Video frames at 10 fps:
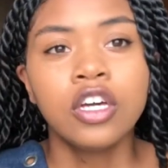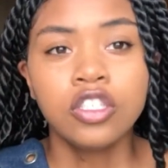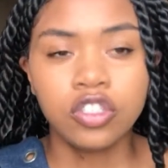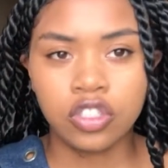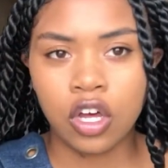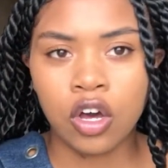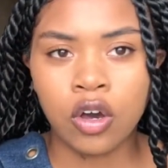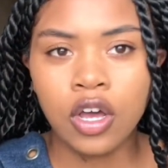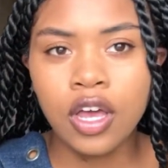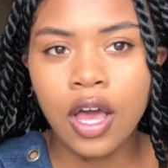
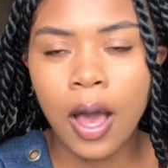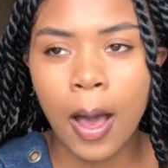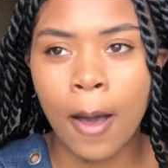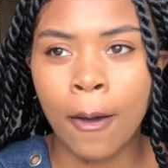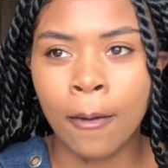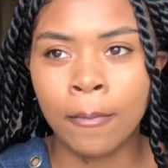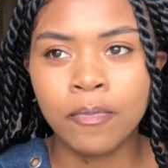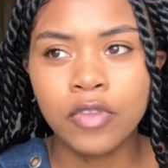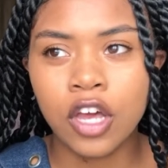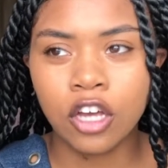So
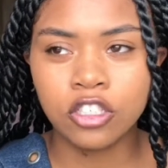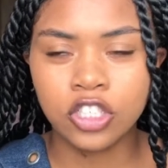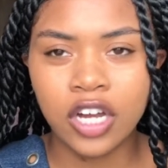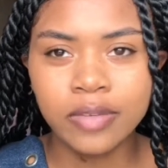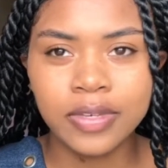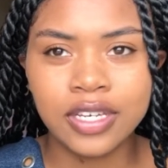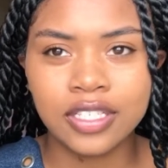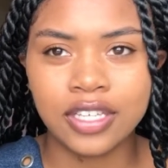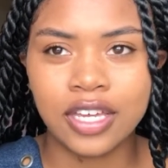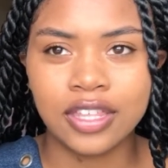astronomy
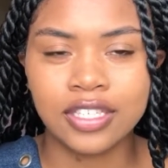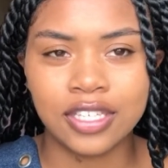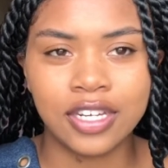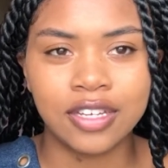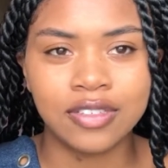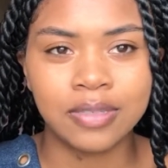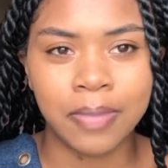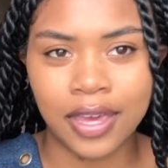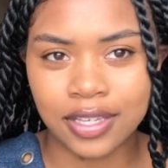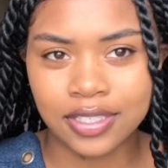is like the study of
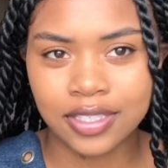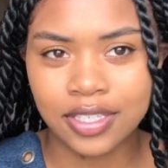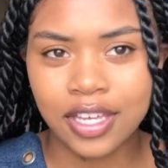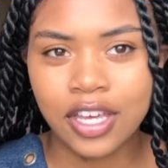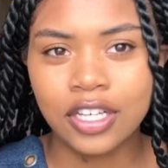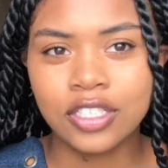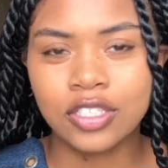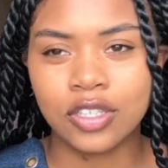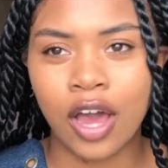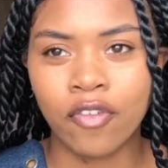space.
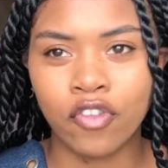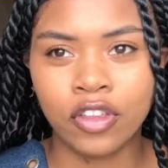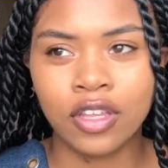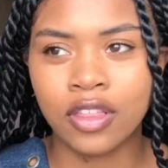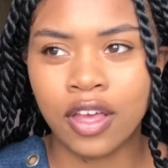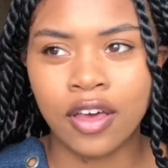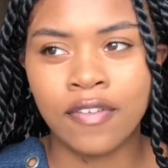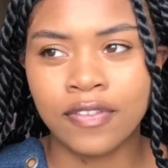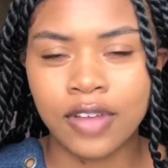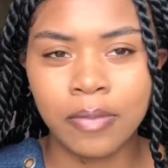So I really
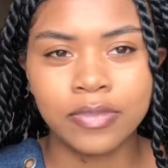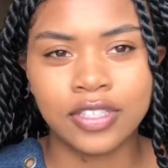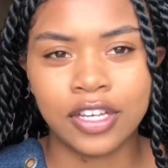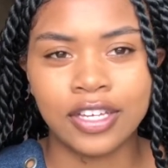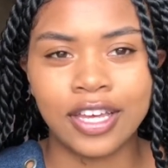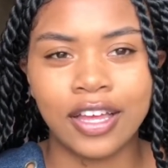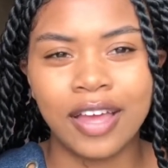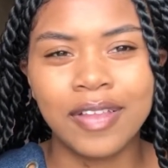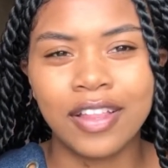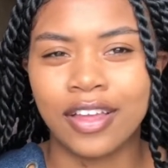love, I'm just like a,
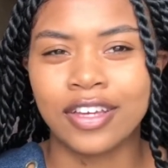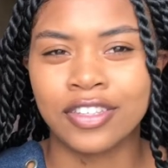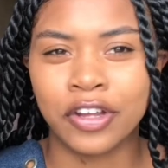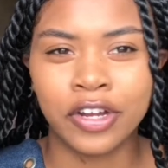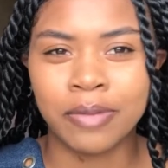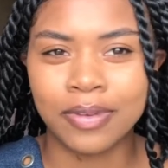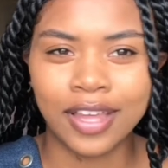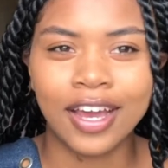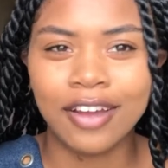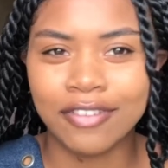not like a nerd, but
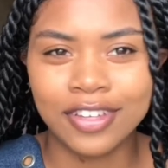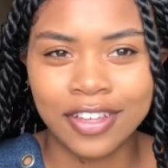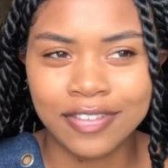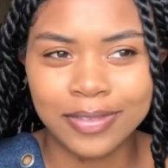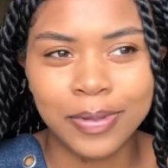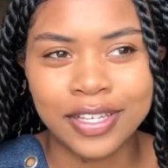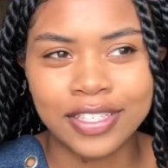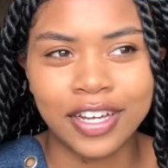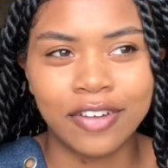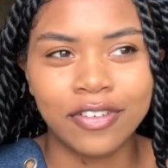like I really love space.
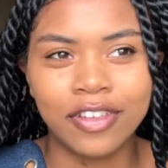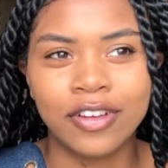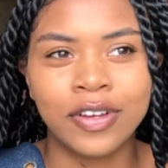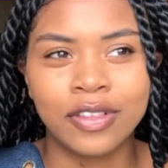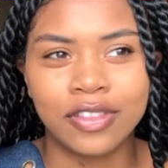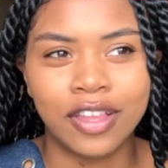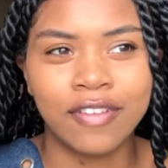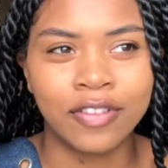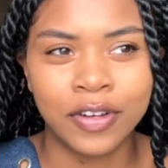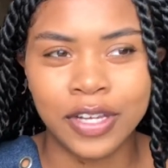Like, I really
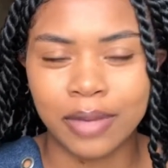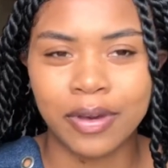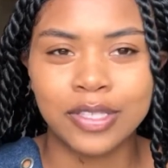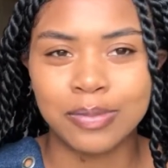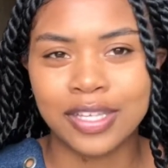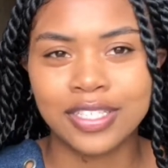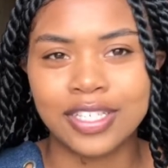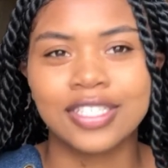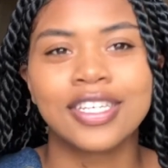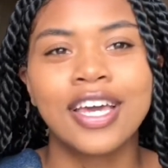love learning about space,
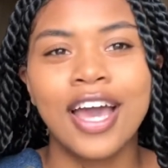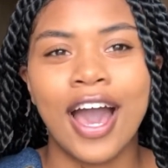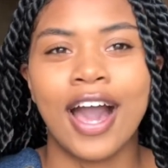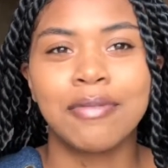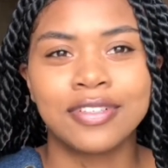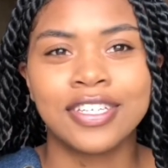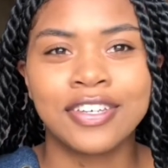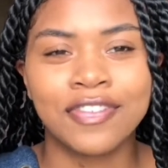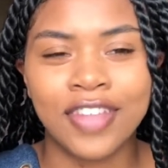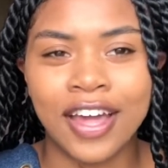because I
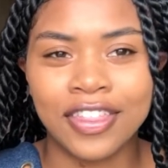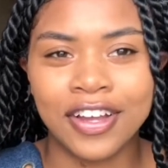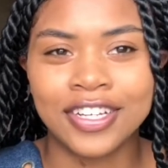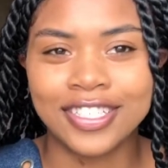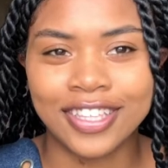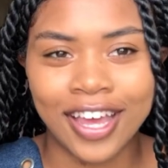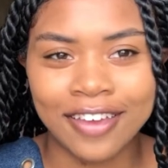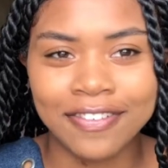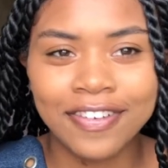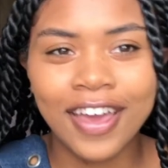believe that there is
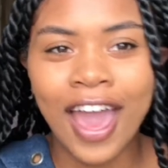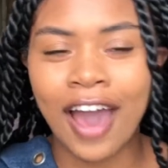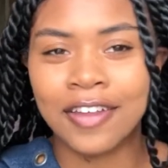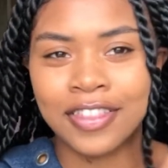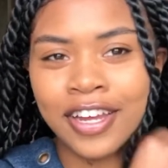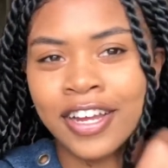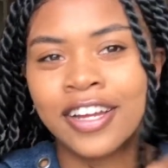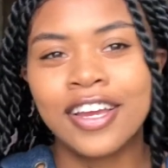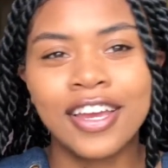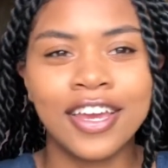life out there.
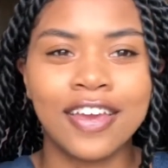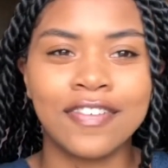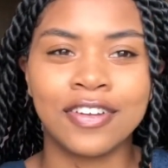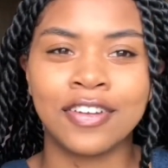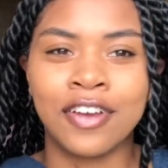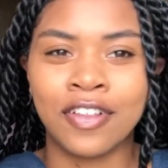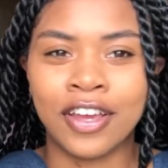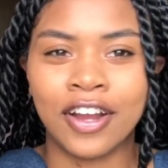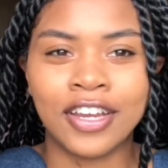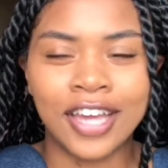If you didn't know,
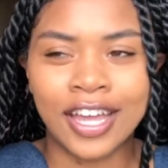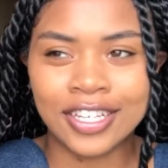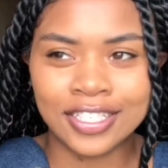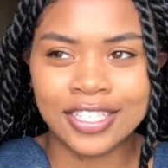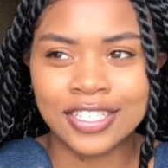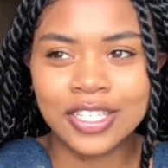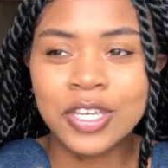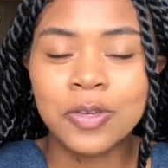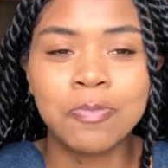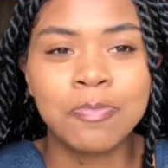like, our galaxy is
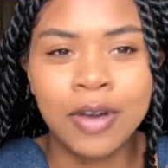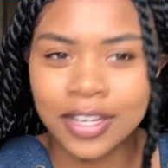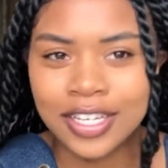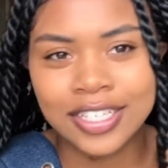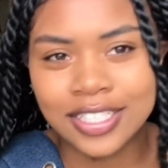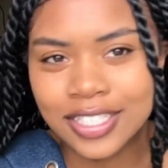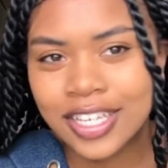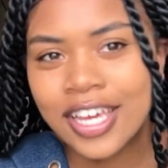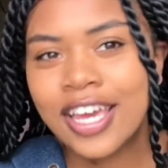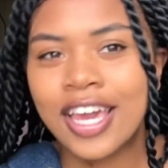humongous,
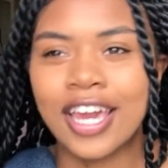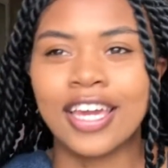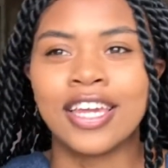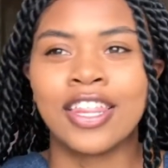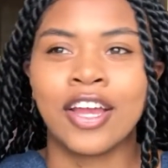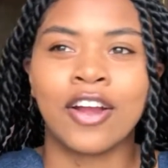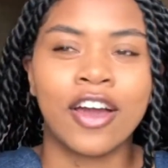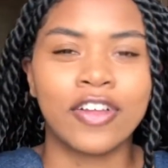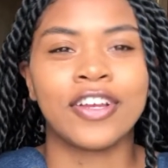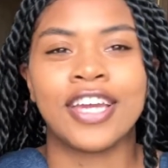and there are
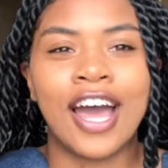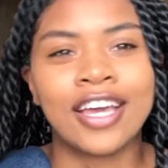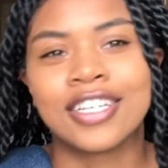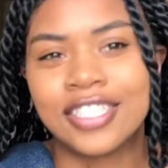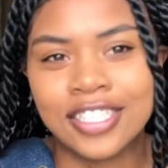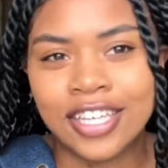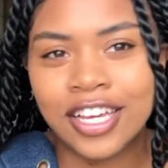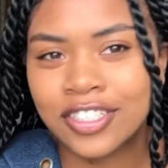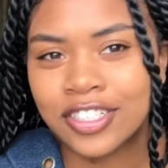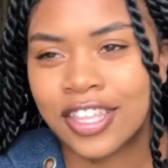other galaxies,
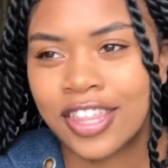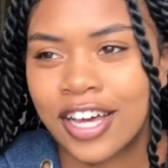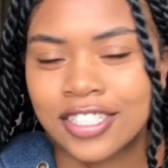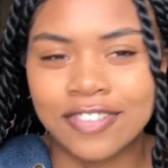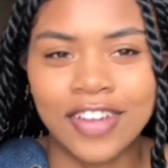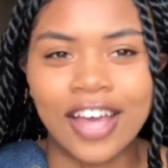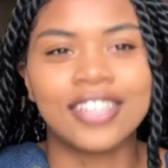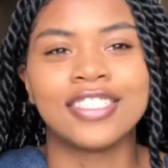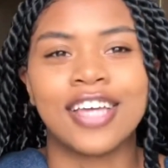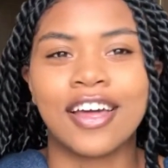hundreds and thousands of
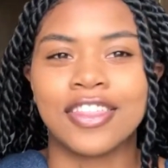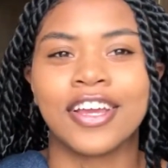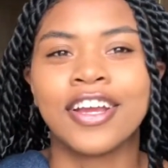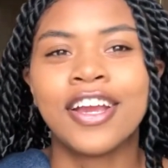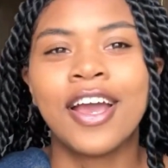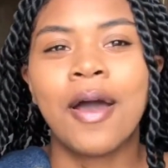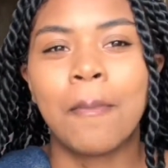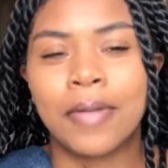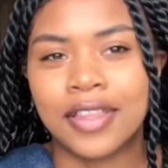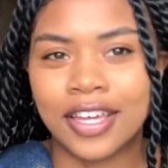galaxies out there.
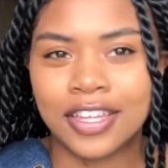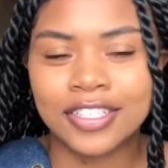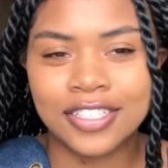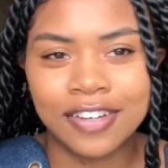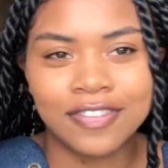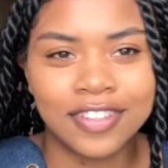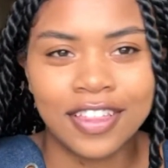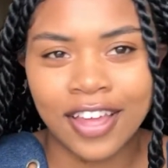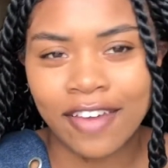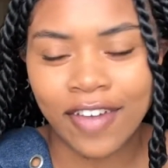But like, there's definitely
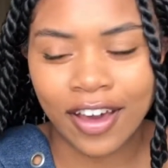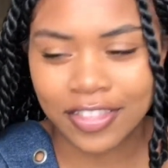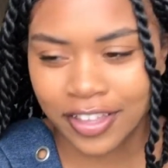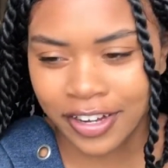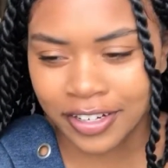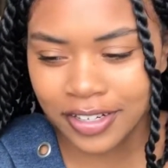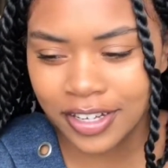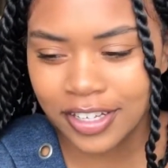life out there.